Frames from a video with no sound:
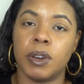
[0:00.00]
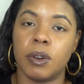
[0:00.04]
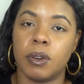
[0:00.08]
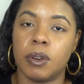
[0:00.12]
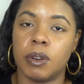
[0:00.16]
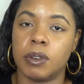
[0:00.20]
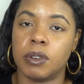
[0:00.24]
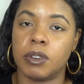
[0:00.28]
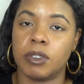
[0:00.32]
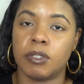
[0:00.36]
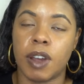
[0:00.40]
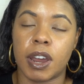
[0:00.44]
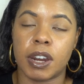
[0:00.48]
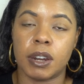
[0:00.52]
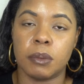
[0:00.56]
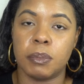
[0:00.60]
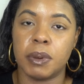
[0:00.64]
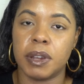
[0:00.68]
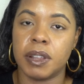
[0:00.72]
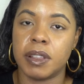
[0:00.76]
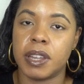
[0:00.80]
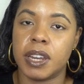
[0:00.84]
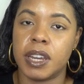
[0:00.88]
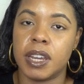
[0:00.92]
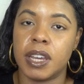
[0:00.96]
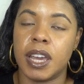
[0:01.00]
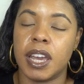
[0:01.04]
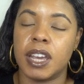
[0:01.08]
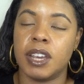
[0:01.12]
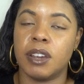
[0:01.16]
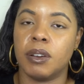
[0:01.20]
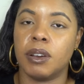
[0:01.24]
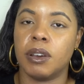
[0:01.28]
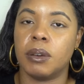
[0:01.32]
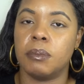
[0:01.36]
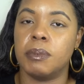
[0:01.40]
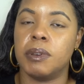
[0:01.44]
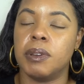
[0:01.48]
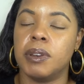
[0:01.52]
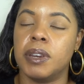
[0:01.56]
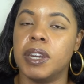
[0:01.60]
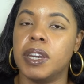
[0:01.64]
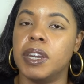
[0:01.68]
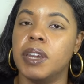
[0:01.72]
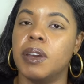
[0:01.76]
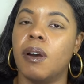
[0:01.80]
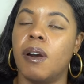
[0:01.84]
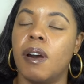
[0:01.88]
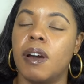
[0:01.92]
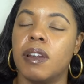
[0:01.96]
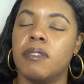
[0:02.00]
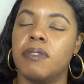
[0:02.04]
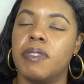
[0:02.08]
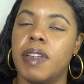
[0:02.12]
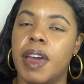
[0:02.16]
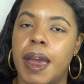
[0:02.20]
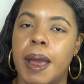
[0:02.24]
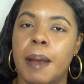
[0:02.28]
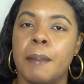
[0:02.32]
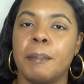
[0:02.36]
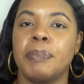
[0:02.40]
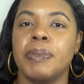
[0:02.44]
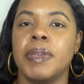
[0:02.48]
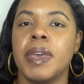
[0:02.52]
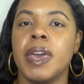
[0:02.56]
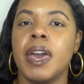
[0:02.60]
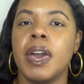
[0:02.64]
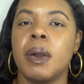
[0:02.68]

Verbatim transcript: your credibility and your community, all of that.